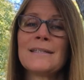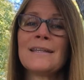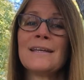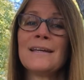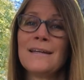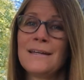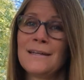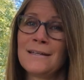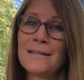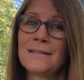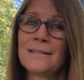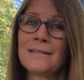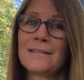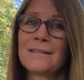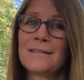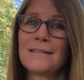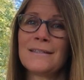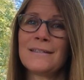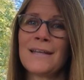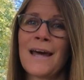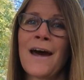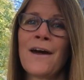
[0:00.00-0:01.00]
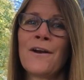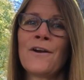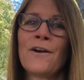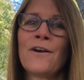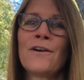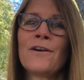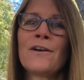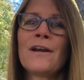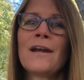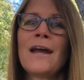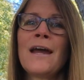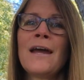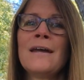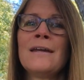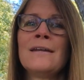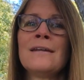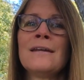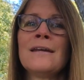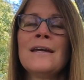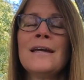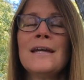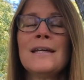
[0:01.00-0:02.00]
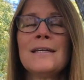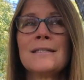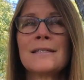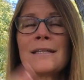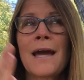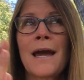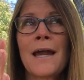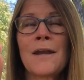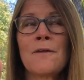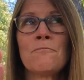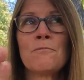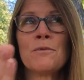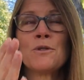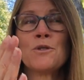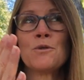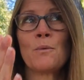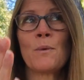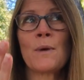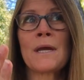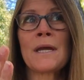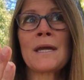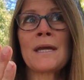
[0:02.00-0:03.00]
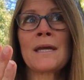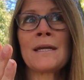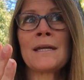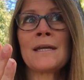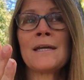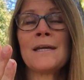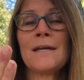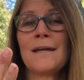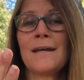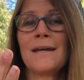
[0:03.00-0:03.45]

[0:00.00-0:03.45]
that is Saturn, and he's kind of between